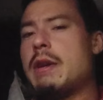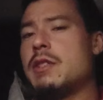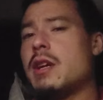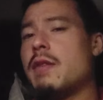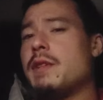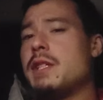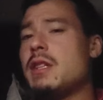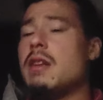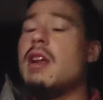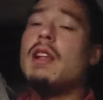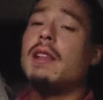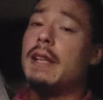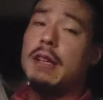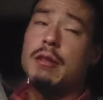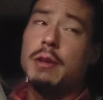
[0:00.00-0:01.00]
it's obviously not
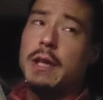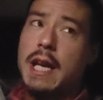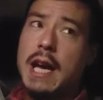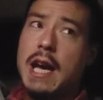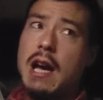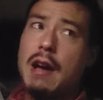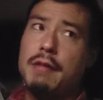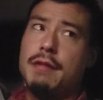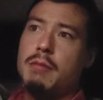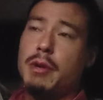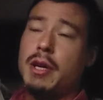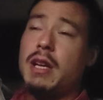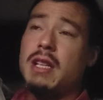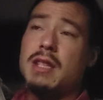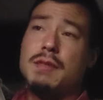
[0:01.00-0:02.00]
literally half,
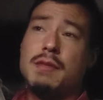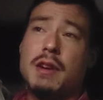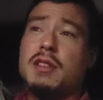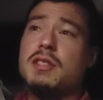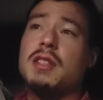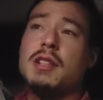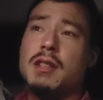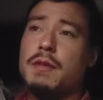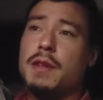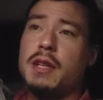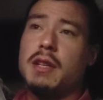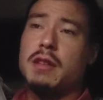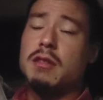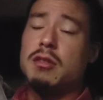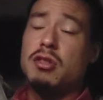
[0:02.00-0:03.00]
but it's very
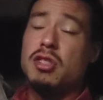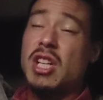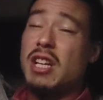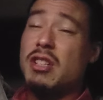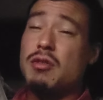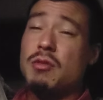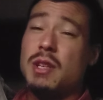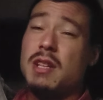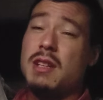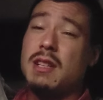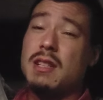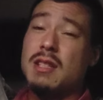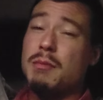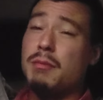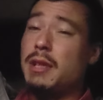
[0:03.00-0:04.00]
significant. The trajectory
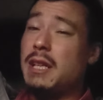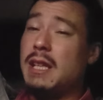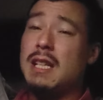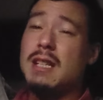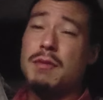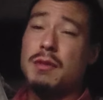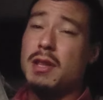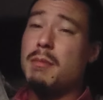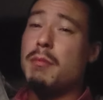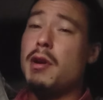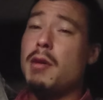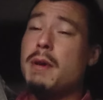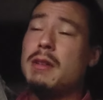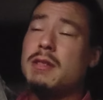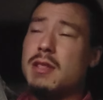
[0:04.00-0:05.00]
is completely different. The ball
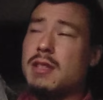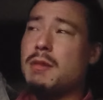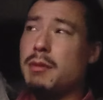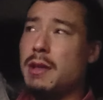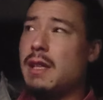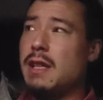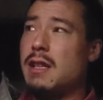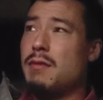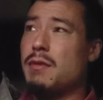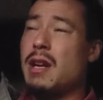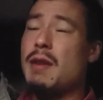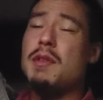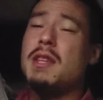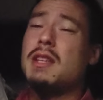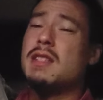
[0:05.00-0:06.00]
bounce is completely different.
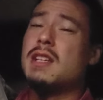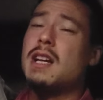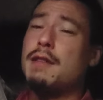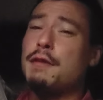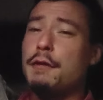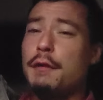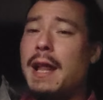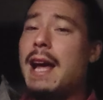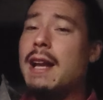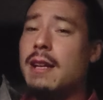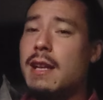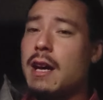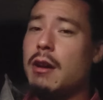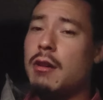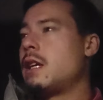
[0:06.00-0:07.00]
Everything's kind of flattened
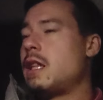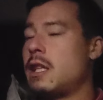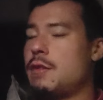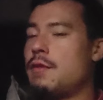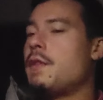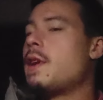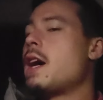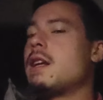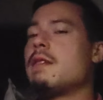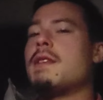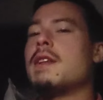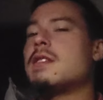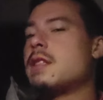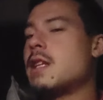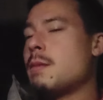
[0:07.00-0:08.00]
out, and that's fine. If
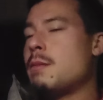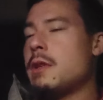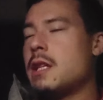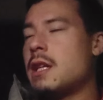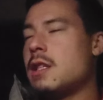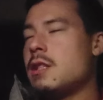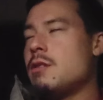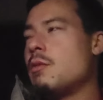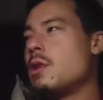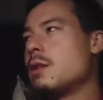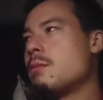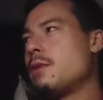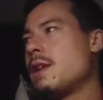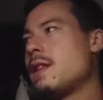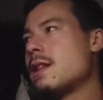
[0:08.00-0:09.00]
that's the type of tennis you want to
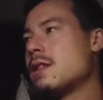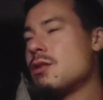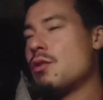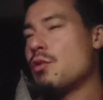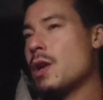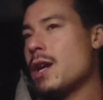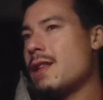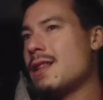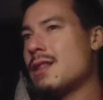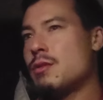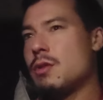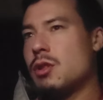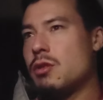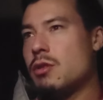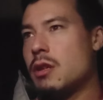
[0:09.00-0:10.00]
play, that's great. That's
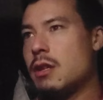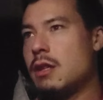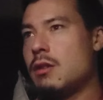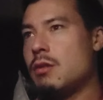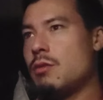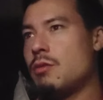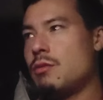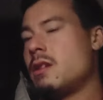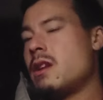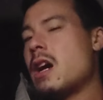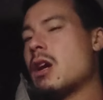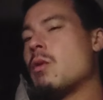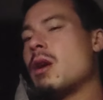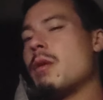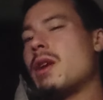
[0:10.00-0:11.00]
what you're trying to do. Not
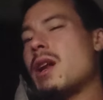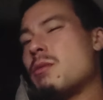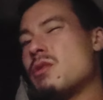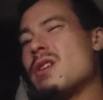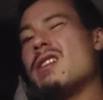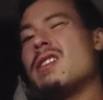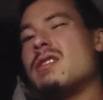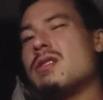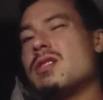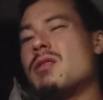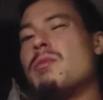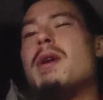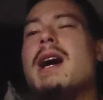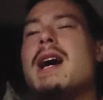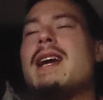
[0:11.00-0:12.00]
quite what I'm trying to do. So
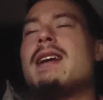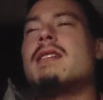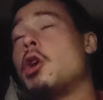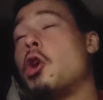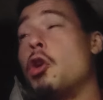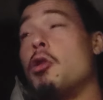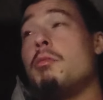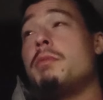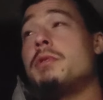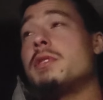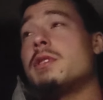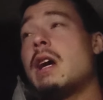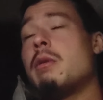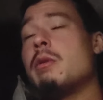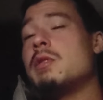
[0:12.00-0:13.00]
my hopes,
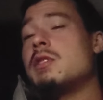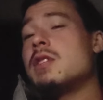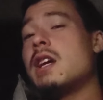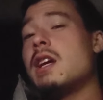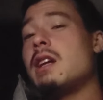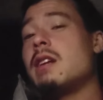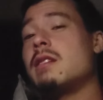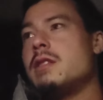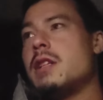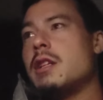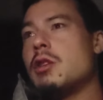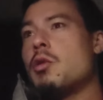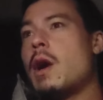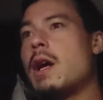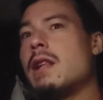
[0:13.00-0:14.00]
I would say, didn't
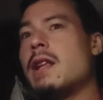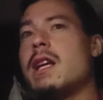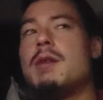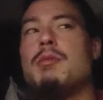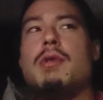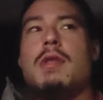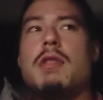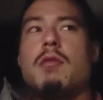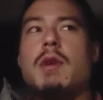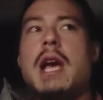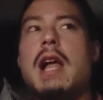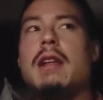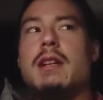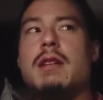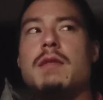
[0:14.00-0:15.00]
quite line up with the
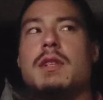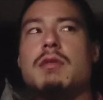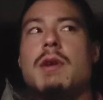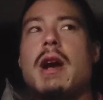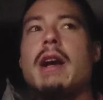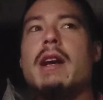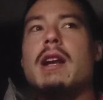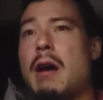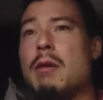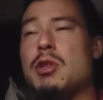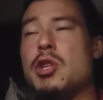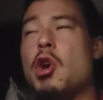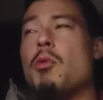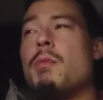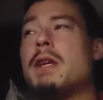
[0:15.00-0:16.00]
reality of this racket. I was
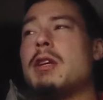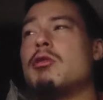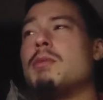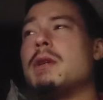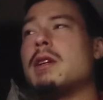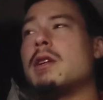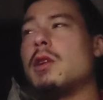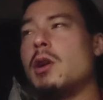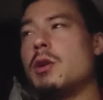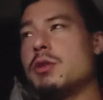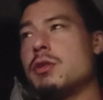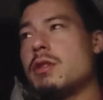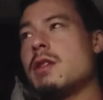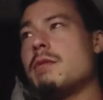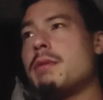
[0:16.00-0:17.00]
hoping it would be
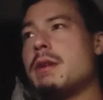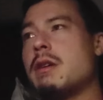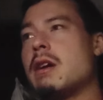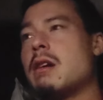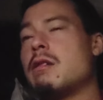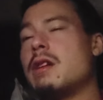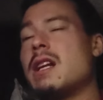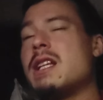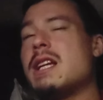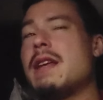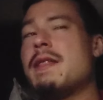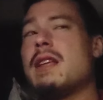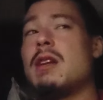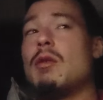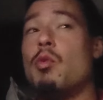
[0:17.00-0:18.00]
closer to the Pure Aero ninety-eight
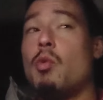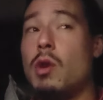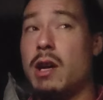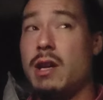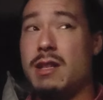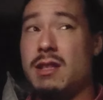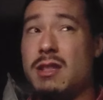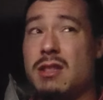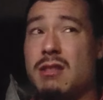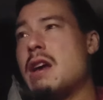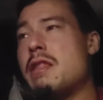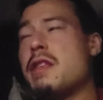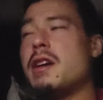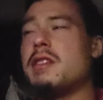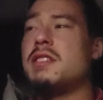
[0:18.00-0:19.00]
than it was. I
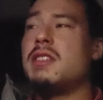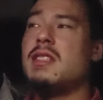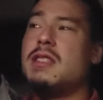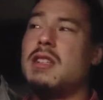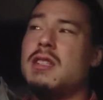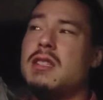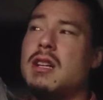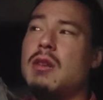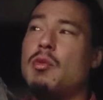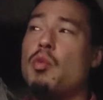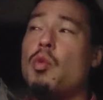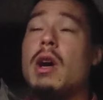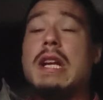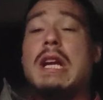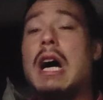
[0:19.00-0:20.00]
thought since it's a
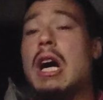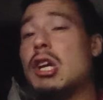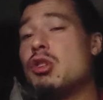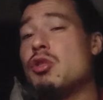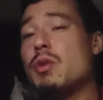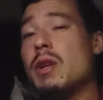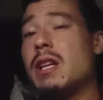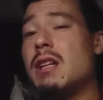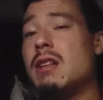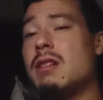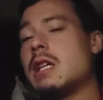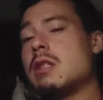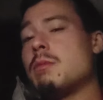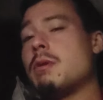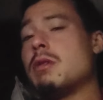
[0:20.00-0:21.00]
one hundred
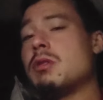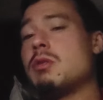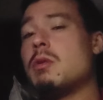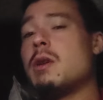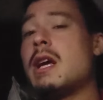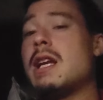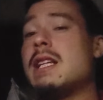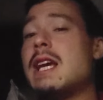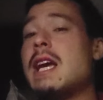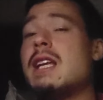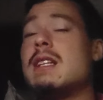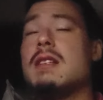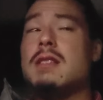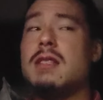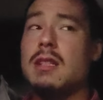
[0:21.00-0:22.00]
as opposed to a
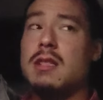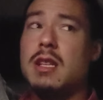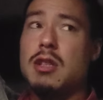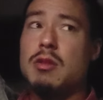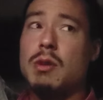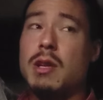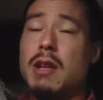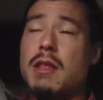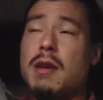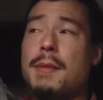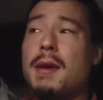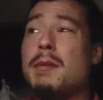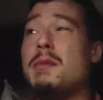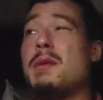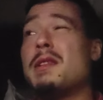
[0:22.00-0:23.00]
ninety-eight sixteen twenty, I thought
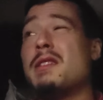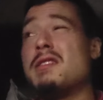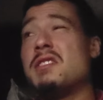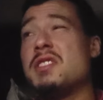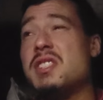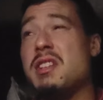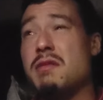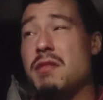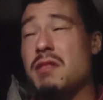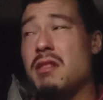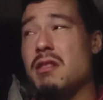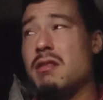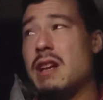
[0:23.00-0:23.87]
maybe it'd be a little stiffer,